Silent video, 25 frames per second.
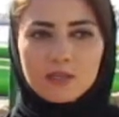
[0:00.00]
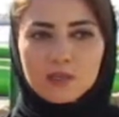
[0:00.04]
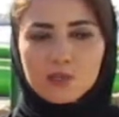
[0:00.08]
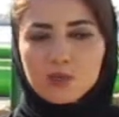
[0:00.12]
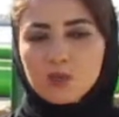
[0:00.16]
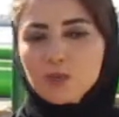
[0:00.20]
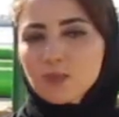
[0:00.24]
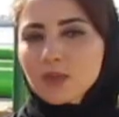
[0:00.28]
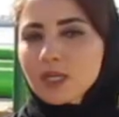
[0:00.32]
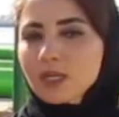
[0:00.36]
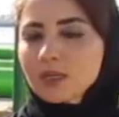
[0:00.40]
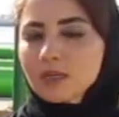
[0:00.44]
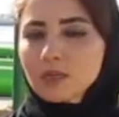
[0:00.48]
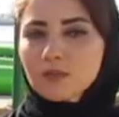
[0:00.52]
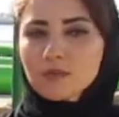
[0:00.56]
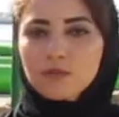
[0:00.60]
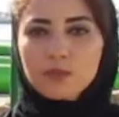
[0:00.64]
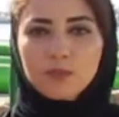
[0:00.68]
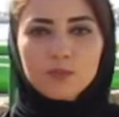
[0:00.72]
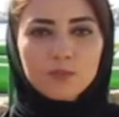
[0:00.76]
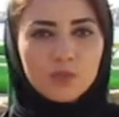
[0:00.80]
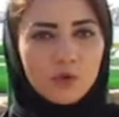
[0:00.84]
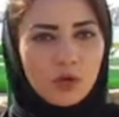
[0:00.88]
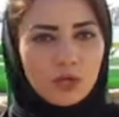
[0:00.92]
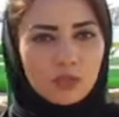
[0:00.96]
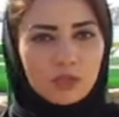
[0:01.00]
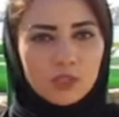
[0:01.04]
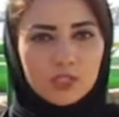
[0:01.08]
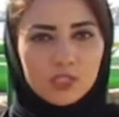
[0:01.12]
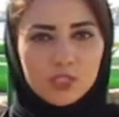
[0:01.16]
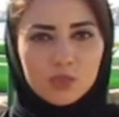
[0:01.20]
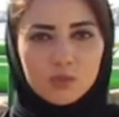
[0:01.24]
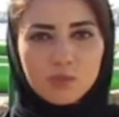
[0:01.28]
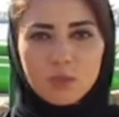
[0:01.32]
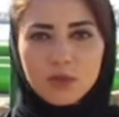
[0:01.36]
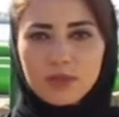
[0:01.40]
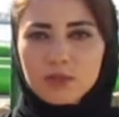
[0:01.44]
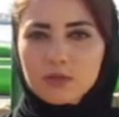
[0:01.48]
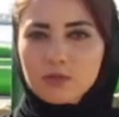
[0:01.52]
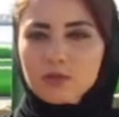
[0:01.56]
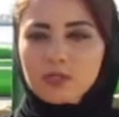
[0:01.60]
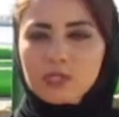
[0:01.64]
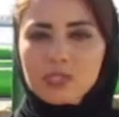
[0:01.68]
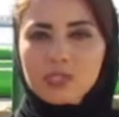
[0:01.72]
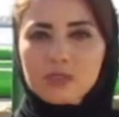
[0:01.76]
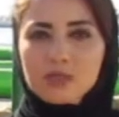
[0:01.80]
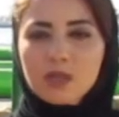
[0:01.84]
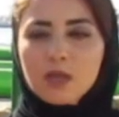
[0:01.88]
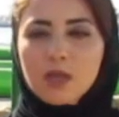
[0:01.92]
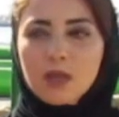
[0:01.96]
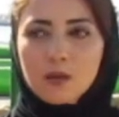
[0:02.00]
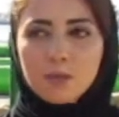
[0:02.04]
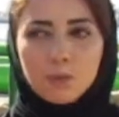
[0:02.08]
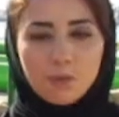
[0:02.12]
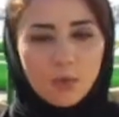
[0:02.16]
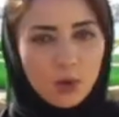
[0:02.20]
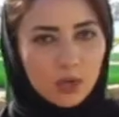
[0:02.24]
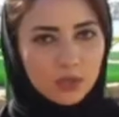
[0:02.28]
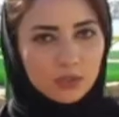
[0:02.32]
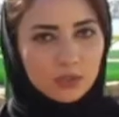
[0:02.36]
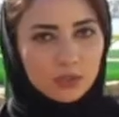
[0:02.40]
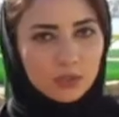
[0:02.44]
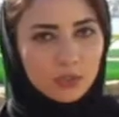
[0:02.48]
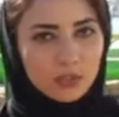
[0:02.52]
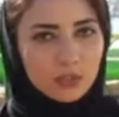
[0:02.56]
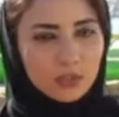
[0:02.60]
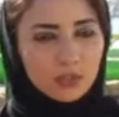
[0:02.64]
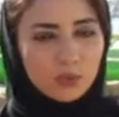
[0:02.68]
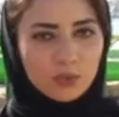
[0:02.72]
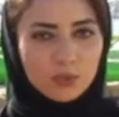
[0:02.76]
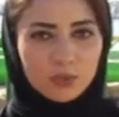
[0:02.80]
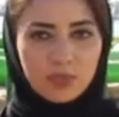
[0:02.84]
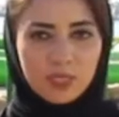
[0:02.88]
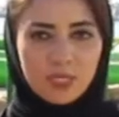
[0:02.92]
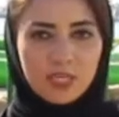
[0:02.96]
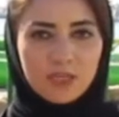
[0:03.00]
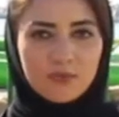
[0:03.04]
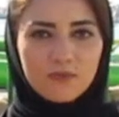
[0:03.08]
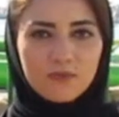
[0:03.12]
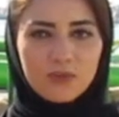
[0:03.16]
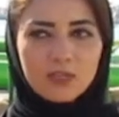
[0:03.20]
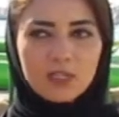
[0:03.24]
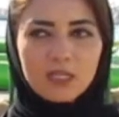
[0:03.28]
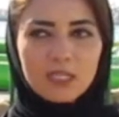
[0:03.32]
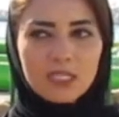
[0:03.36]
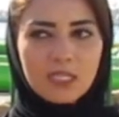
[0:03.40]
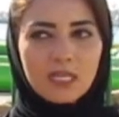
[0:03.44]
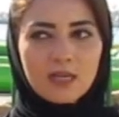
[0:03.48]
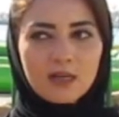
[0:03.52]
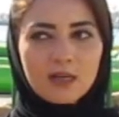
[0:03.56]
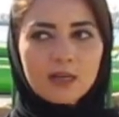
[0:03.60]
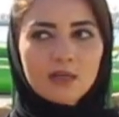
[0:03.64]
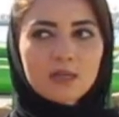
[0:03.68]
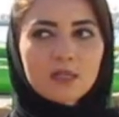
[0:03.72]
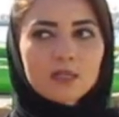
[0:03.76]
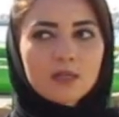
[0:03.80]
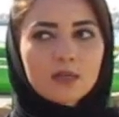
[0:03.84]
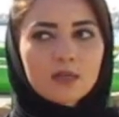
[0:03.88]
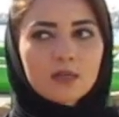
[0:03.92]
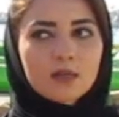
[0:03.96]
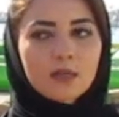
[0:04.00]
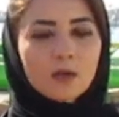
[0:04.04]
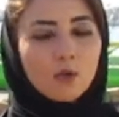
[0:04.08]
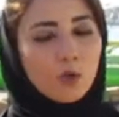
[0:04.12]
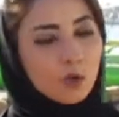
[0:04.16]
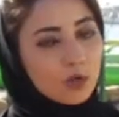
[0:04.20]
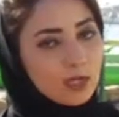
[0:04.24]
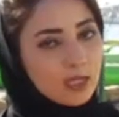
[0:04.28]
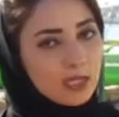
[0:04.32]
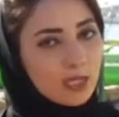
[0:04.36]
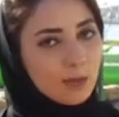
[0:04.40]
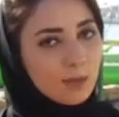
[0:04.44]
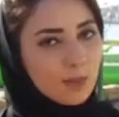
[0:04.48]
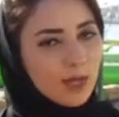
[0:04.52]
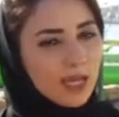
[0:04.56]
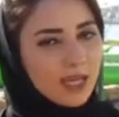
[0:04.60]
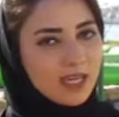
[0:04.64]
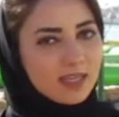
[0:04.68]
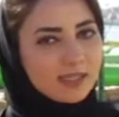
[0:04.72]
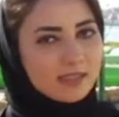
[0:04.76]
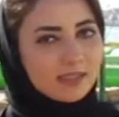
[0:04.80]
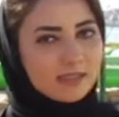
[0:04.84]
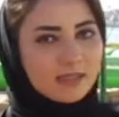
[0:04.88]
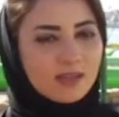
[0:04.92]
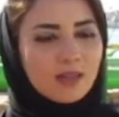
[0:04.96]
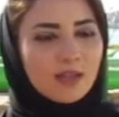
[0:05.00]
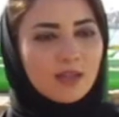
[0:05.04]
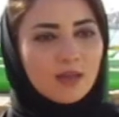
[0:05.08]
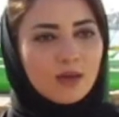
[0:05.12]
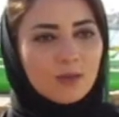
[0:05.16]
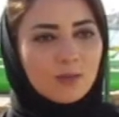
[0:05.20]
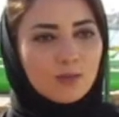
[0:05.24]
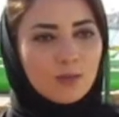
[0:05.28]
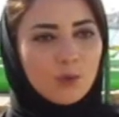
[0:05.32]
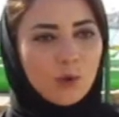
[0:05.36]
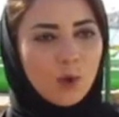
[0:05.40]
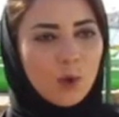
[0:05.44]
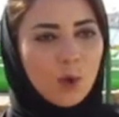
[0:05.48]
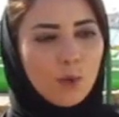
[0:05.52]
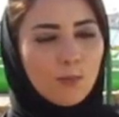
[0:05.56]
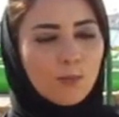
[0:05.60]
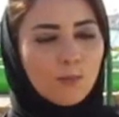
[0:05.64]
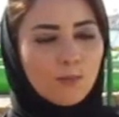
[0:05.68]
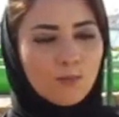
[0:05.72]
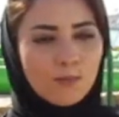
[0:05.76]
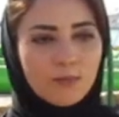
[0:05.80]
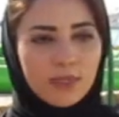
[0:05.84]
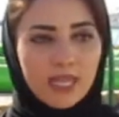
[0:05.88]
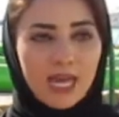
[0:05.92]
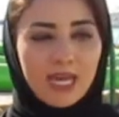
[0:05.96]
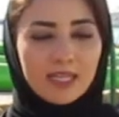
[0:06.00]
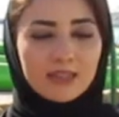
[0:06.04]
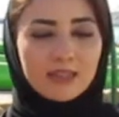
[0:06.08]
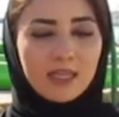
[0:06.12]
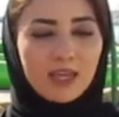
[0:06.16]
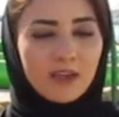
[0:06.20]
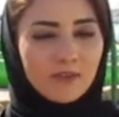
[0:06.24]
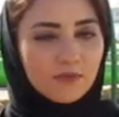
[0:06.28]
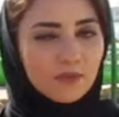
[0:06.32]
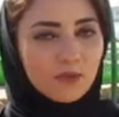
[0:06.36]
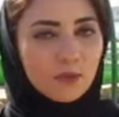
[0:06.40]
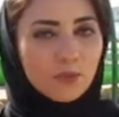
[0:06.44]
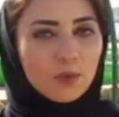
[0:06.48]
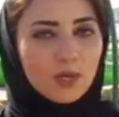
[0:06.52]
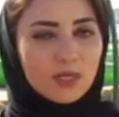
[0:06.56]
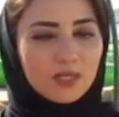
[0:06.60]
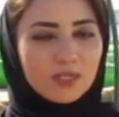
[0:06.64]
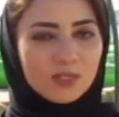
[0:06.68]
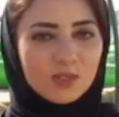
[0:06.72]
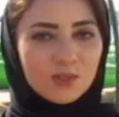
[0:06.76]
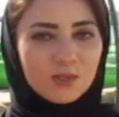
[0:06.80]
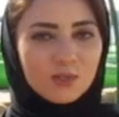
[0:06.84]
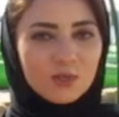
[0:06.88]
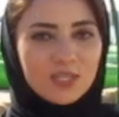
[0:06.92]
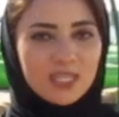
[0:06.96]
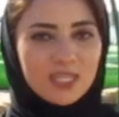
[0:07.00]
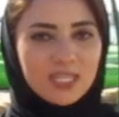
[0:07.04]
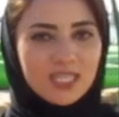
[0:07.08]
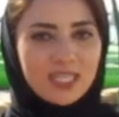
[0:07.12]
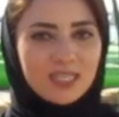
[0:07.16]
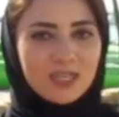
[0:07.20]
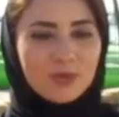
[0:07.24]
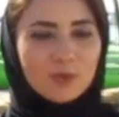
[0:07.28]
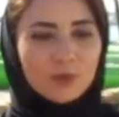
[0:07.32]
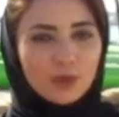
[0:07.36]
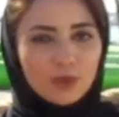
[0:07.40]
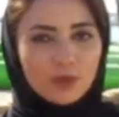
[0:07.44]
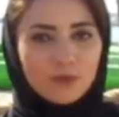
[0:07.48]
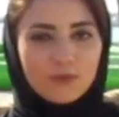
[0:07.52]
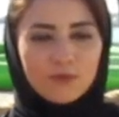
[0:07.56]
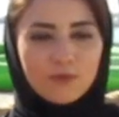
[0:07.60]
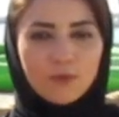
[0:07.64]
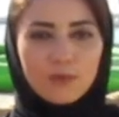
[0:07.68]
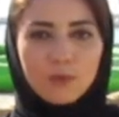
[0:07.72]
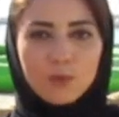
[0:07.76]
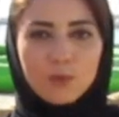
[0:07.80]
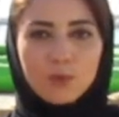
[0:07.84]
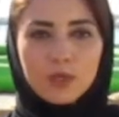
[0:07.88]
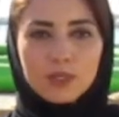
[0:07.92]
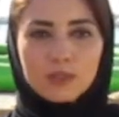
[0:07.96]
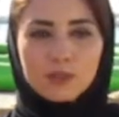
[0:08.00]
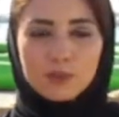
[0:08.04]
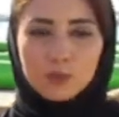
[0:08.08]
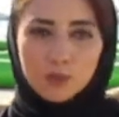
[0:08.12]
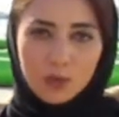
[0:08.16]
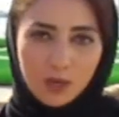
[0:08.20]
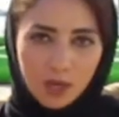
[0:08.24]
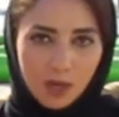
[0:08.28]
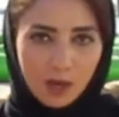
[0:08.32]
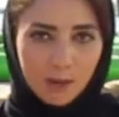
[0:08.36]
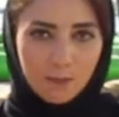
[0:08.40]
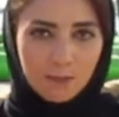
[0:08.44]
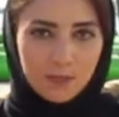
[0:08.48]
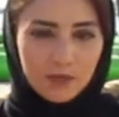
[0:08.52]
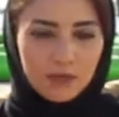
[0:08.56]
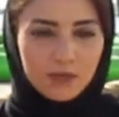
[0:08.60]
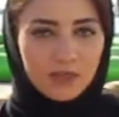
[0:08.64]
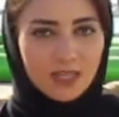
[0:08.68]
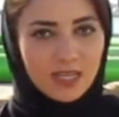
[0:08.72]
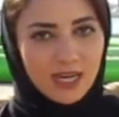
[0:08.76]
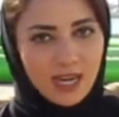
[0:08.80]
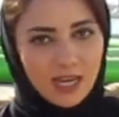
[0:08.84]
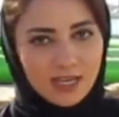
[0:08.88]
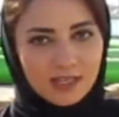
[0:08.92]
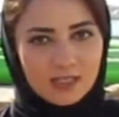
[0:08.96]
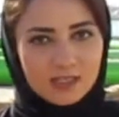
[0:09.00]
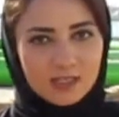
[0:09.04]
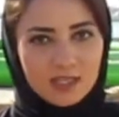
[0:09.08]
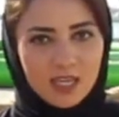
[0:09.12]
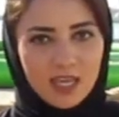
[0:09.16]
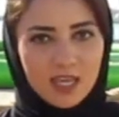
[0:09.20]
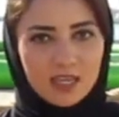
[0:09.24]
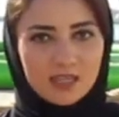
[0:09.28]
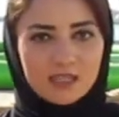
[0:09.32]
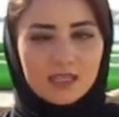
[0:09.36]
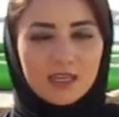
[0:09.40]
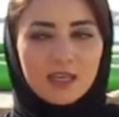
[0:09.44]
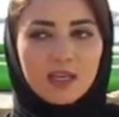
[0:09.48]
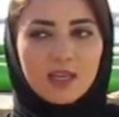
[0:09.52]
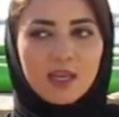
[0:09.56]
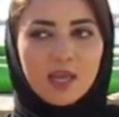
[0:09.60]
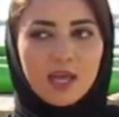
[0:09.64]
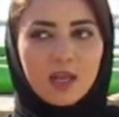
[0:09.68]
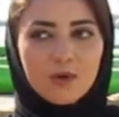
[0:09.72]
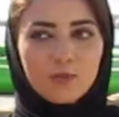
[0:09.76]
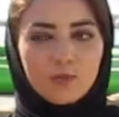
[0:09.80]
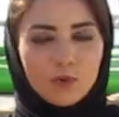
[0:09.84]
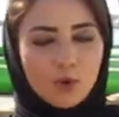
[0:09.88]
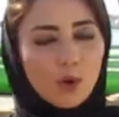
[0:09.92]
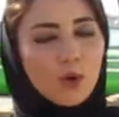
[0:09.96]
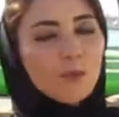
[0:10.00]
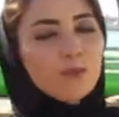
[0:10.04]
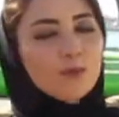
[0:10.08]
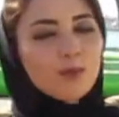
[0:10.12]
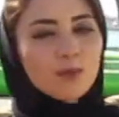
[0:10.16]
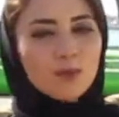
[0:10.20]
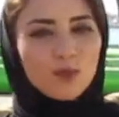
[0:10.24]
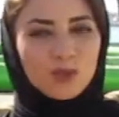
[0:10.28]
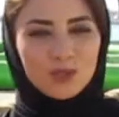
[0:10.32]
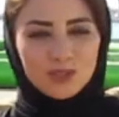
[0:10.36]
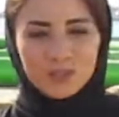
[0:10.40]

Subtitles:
so many different products, whether it's modern or even locally based. We hope that everyone is really looking forward to come in the next days, and we hope you all